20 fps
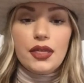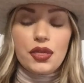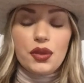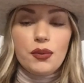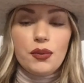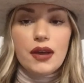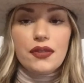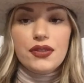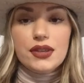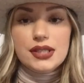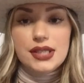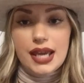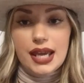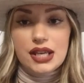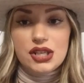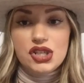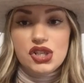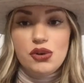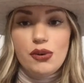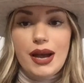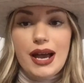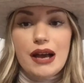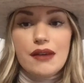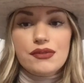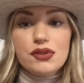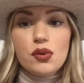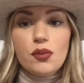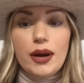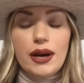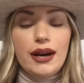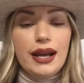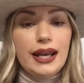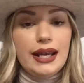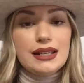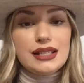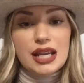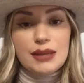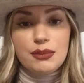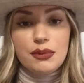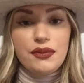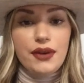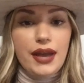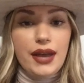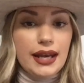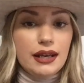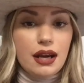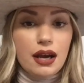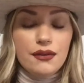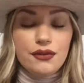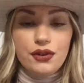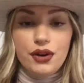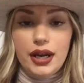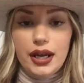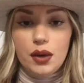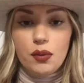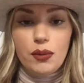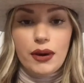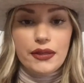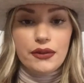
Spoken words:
Throughout the day, do you have to wear any type of head covering,